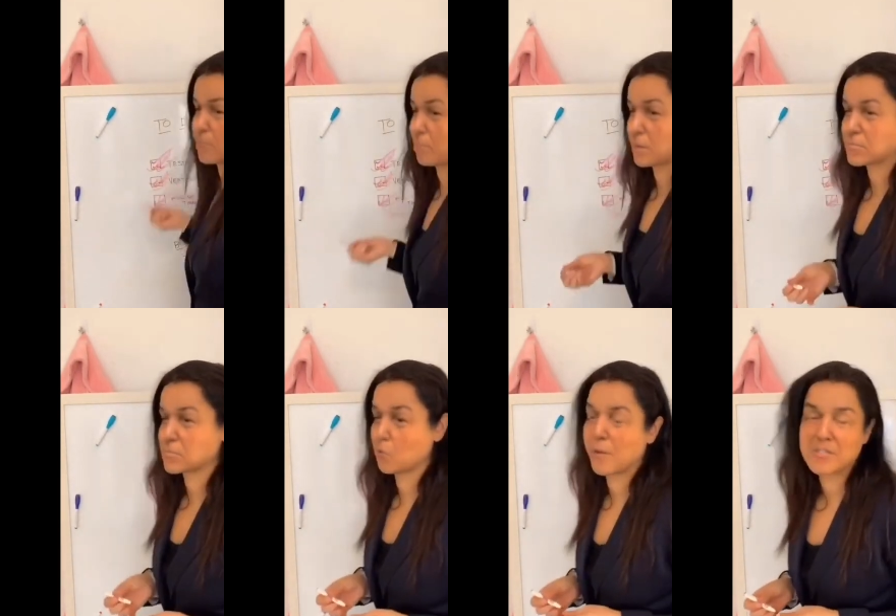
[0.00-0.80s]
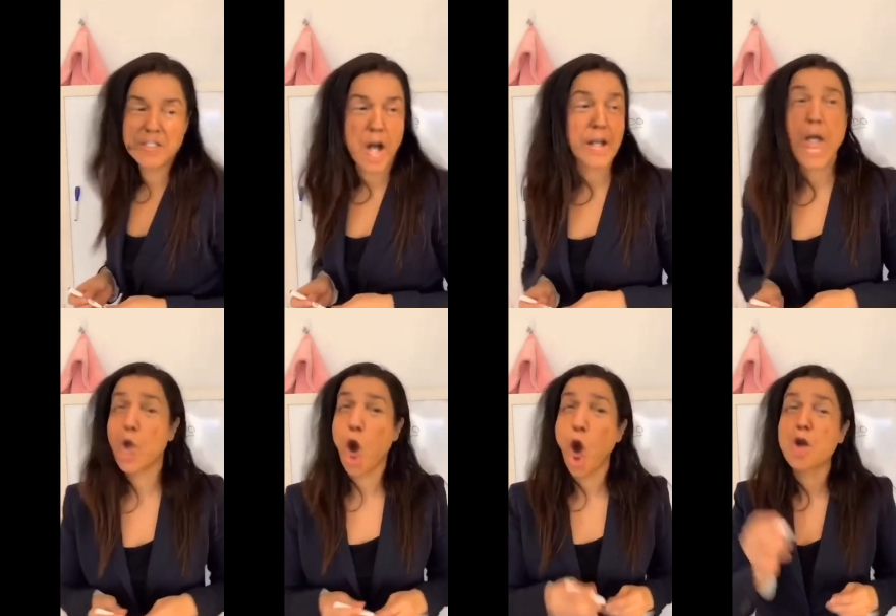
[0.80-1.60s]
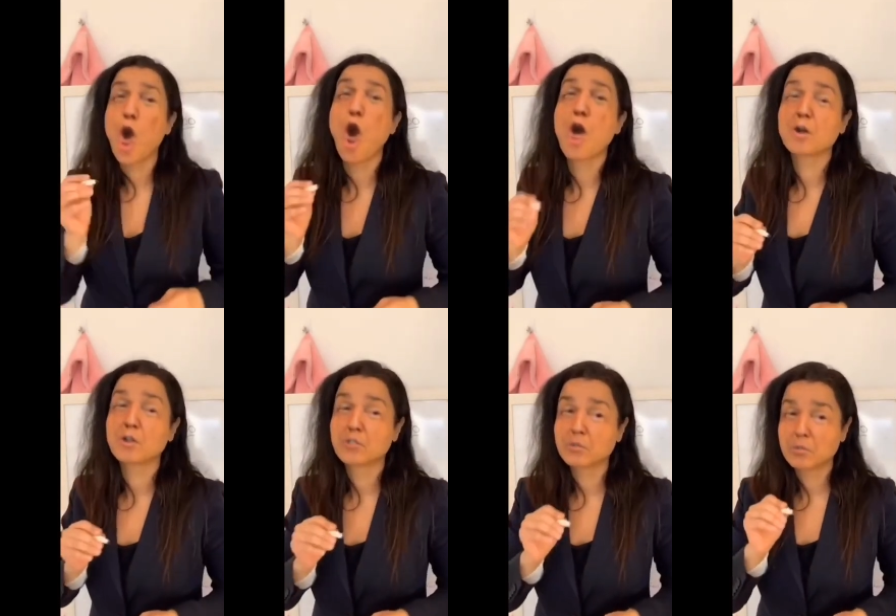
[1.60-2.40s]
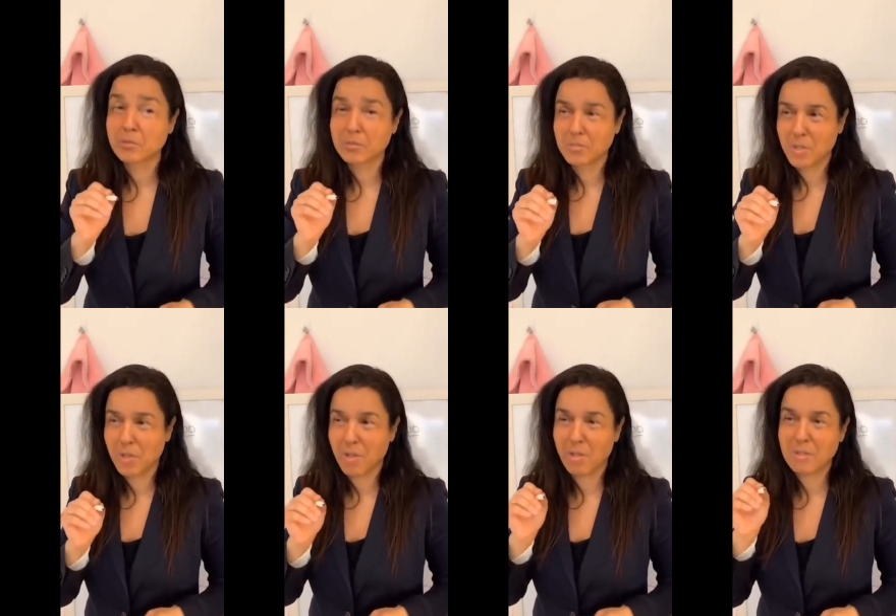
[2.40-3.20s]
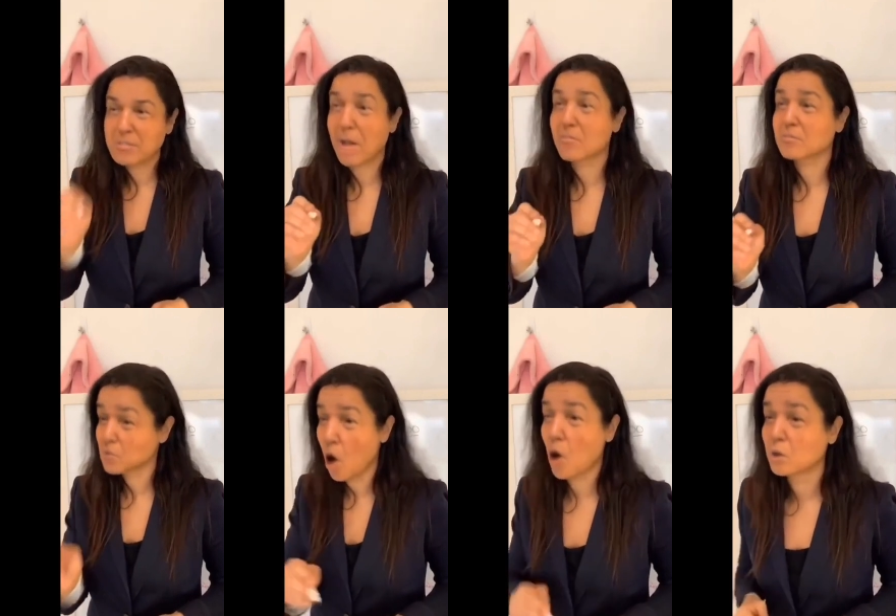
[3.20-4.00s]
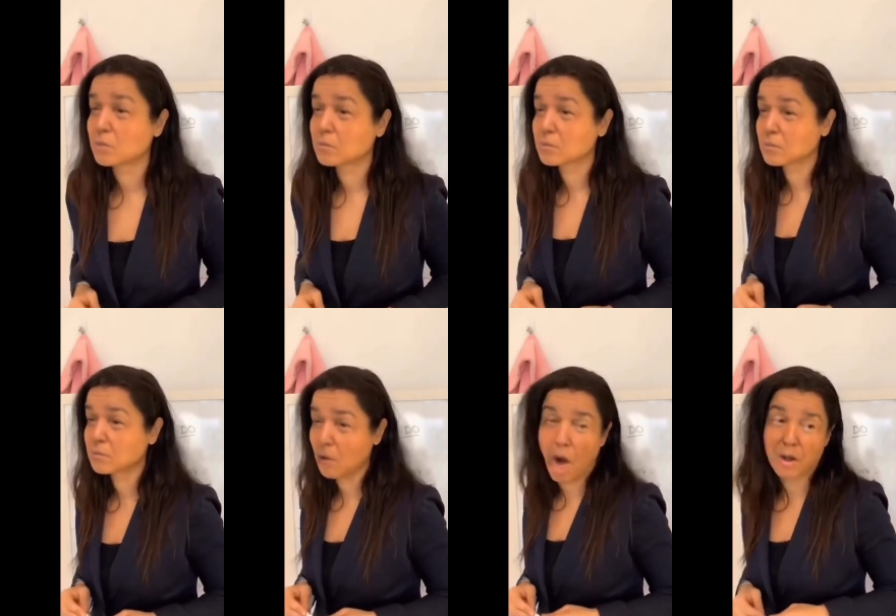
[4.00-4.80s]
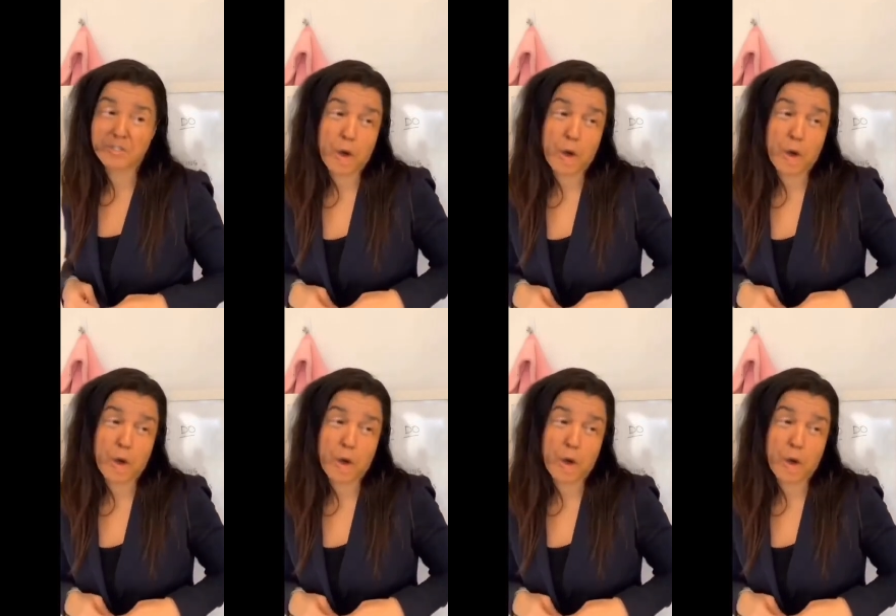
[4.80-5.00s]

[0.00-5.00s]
of the things that we've done. And our death totals, our